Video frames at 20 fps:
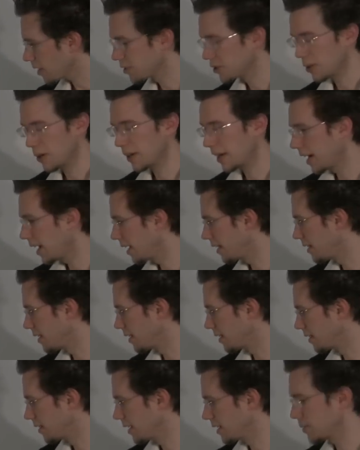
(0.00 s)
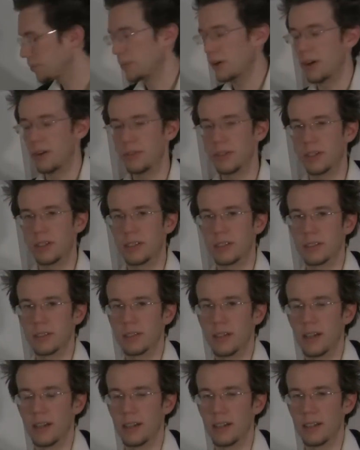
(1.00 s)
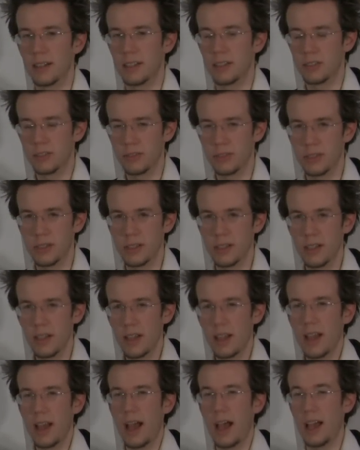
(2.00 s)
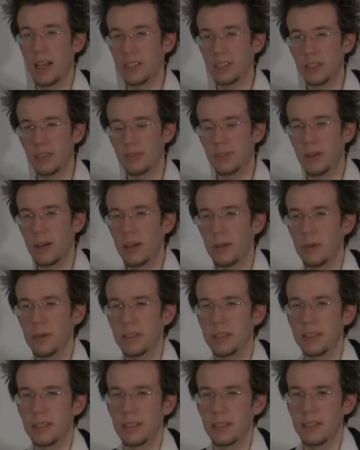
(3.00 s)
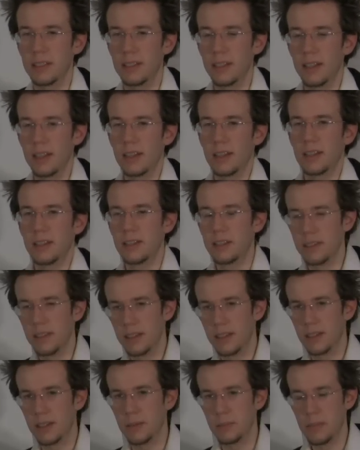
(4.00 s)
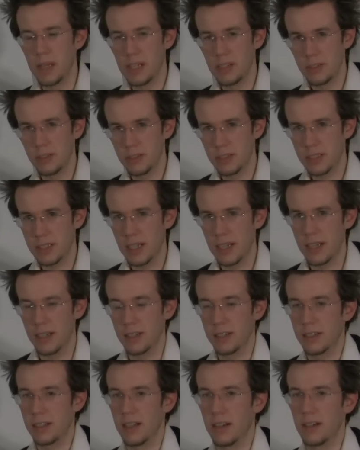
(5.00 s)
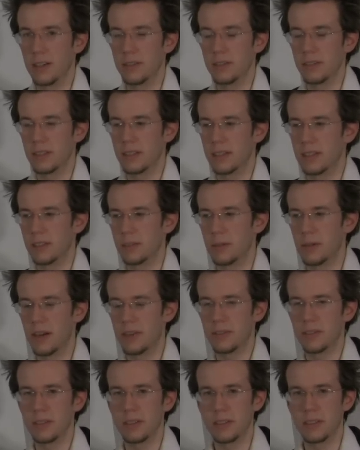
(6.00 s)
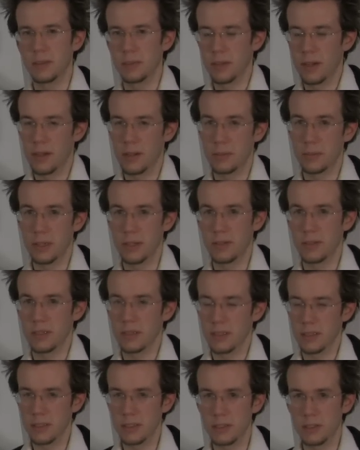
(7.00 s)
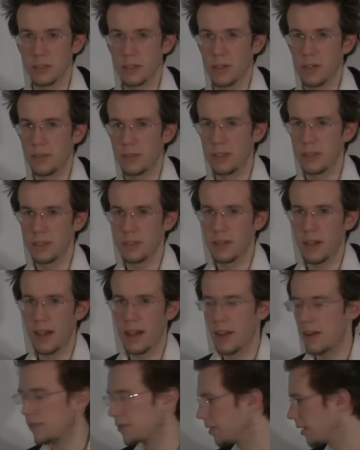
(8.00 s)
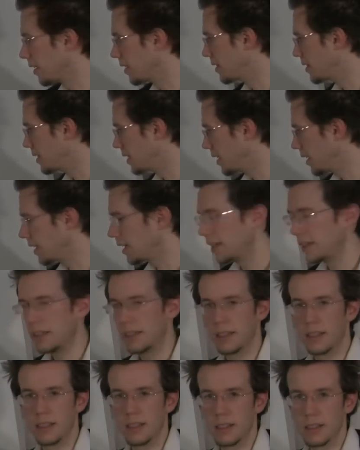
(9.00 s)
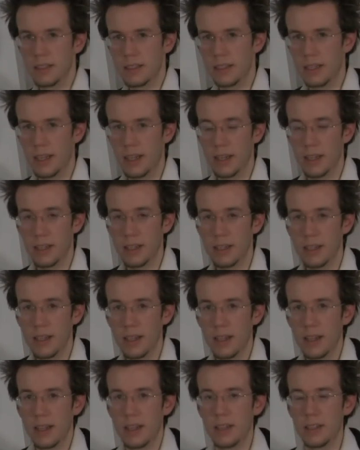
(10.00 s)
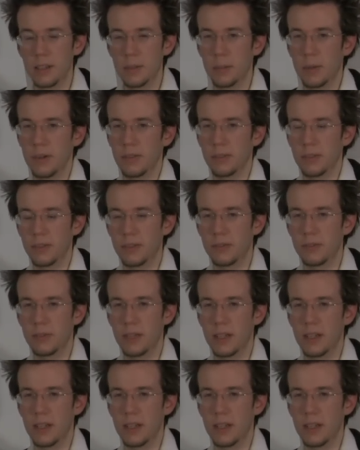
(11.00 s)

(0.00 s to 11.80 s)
So again, this perfect interval has to fall within the major scale of whatever the bottom note is. So if you have D, okay, the perfect